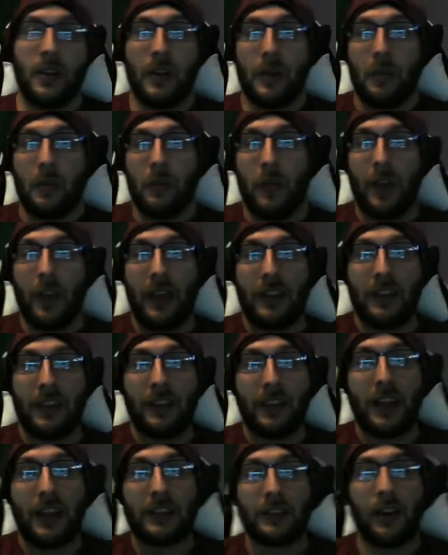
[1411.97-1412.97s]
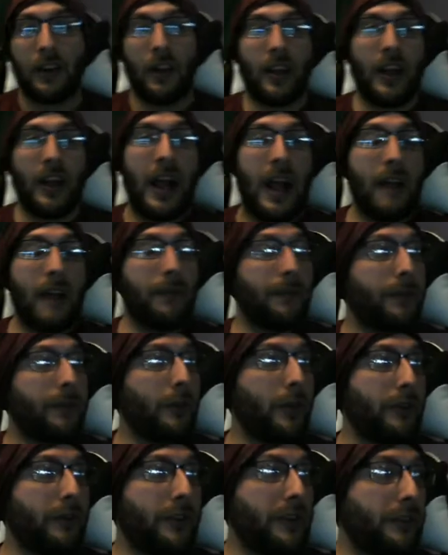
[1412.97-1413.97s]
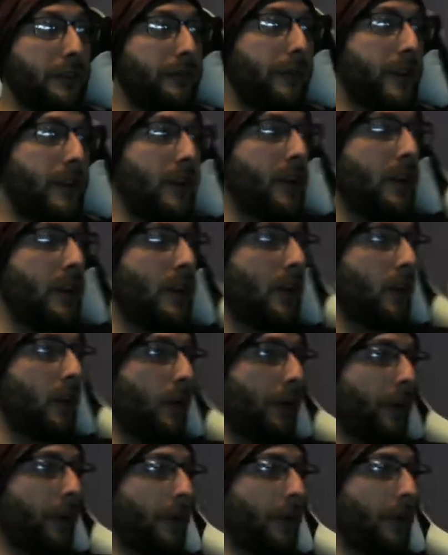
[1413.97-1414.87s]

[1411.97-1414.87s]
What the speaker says: But I think that's all I have for this video.